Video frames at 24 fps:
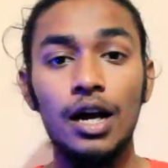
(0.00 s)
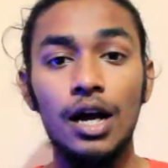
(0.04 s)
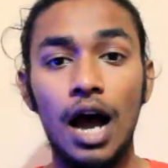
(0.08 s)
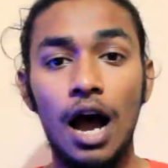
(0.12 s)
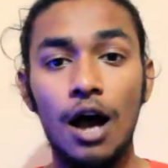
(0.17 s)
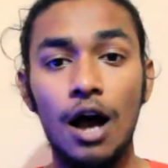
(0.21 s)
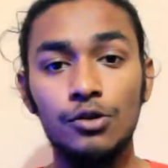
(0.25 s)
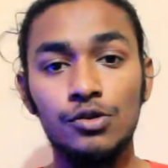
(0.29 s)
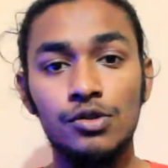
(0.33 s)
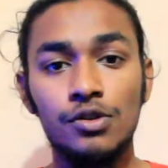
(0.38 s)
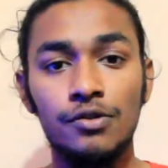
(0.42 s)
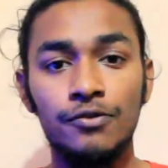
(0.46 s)

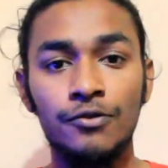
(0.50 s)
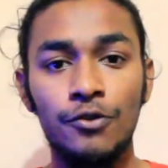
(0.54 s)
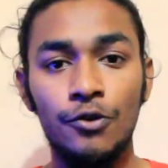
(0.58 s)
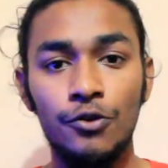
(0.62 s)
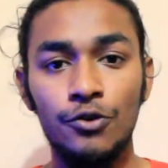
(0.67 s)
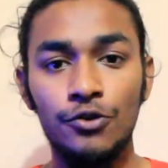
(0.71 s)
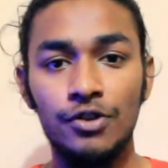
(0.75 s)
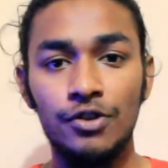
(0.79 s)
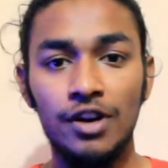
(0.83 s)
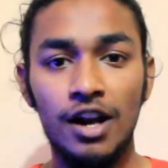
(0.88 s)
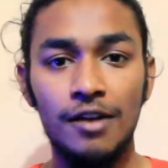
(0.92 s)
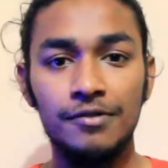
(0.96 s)
outdoor
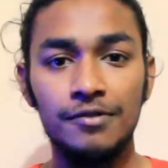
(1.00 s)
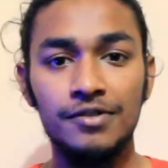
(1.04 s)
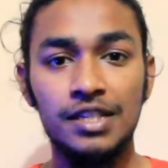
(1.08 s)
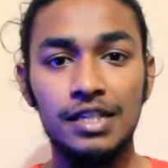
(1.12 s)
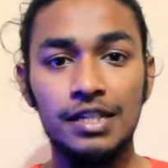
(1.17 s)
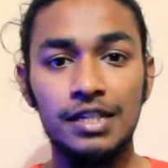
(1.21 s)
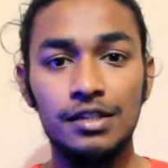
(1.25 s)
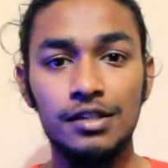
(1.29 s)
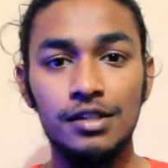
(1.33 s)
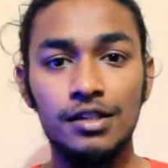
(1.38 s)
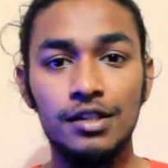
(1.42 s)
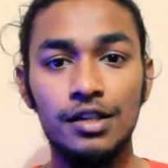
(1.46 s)
photographs
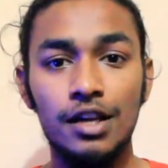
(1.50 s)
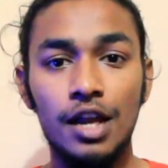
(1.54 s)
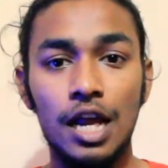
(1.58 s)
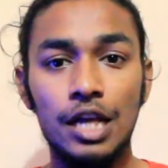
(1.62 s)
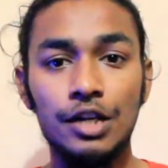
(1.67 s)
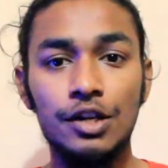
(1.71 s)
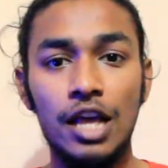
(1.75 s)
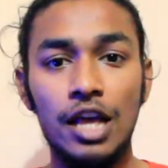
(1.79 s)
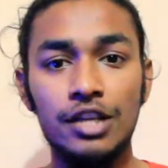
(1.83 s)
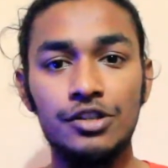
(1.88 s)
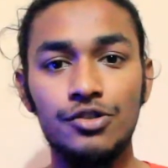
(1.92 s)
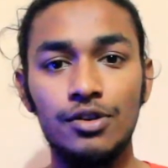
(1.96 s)

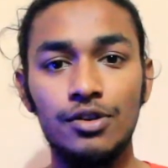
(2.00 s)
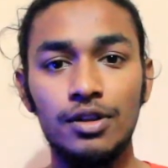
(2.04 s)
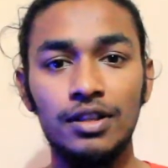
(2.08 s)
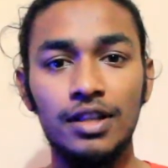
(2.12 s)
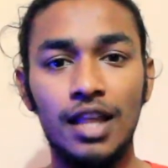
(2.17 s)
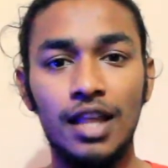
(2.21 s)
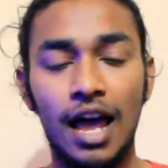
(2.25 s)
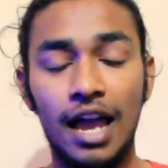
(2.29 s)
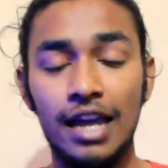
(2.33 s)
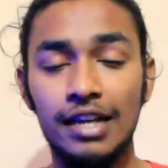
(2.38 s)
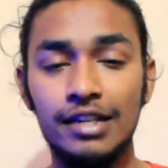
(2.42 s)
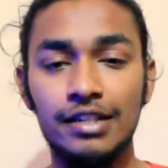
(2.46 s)
in natural
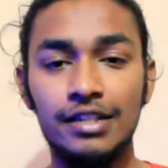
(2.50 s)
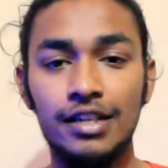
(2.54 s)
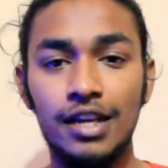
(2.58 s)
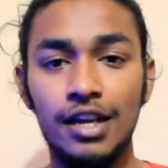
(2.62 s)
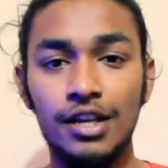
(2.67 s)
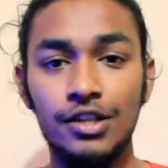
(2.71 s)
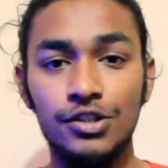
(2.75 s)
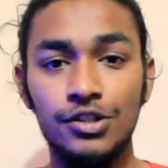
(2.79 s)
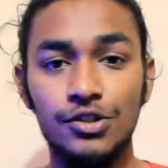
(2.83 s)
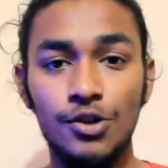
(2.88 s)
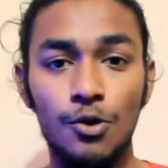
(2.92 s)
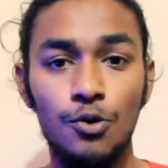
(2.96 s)
light.
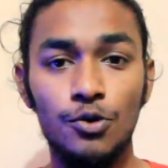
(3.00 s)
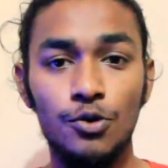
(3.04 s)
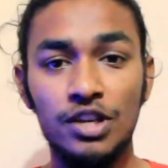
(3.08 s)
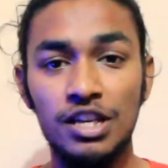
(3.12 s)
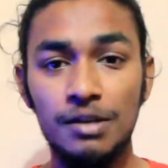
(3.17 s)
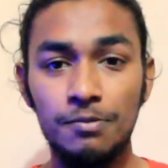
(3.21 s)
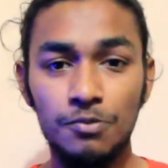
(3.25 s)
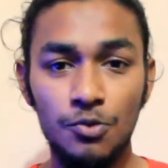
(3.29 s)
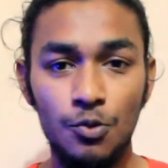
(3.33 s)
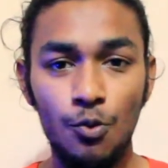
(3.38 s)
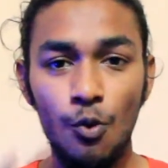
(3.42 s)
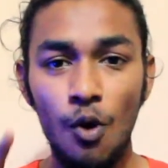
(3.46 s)
So
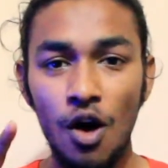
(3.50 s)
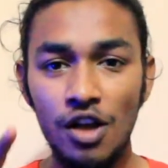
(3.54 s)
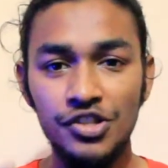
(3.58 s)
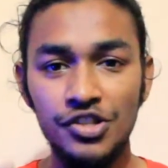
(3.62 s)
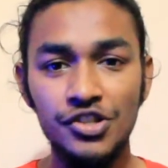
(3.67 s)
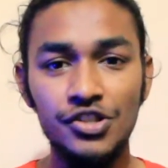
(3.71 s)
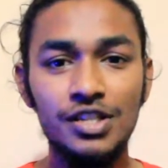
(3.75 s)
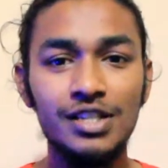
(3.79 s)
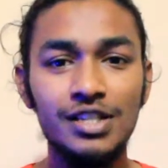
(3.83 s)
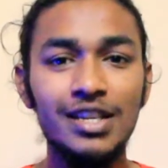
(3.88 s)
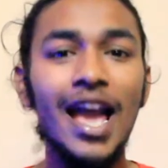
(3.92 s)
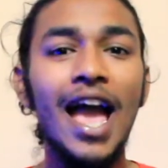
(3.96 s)
keep
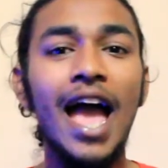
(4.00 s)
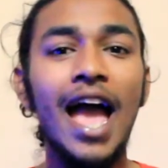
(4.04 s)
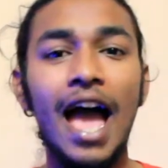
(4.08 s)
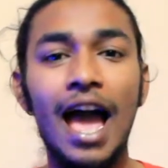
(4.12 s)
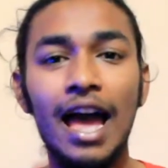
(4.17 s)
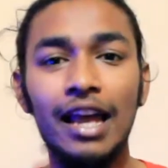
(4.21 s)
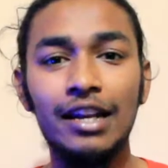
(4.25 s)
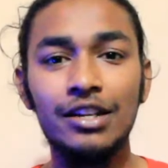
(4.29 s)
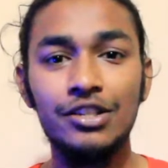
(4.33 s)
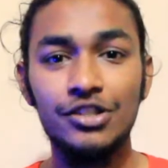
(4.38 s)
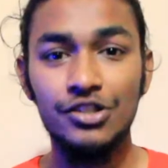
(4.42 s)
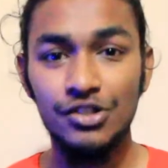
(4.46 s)
watching
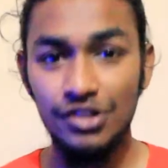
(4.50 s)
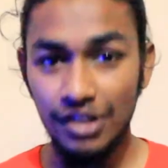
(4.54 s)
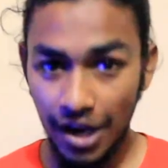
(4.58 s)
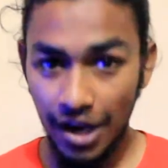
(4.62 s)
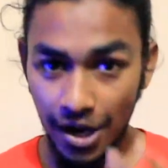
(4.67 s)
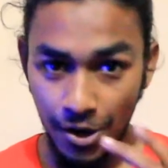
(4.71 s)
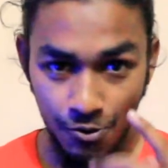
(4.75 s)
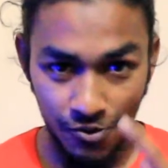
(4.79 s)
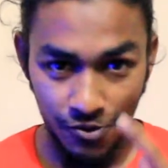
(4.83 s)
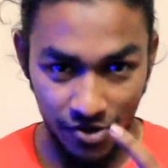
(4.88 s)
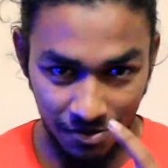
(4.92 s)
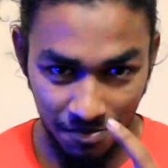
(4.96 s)
and stay
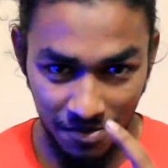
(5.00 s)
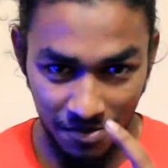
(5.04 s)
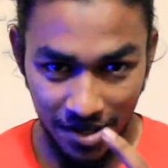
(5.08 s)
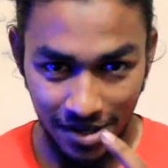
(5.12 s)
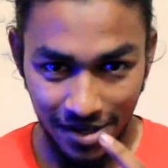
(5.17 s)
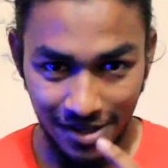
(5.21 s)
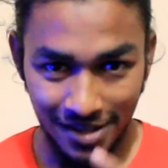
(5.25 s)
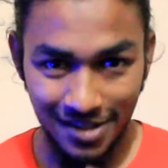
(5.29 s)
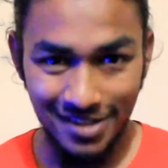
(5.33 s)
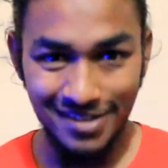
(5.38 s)
with me.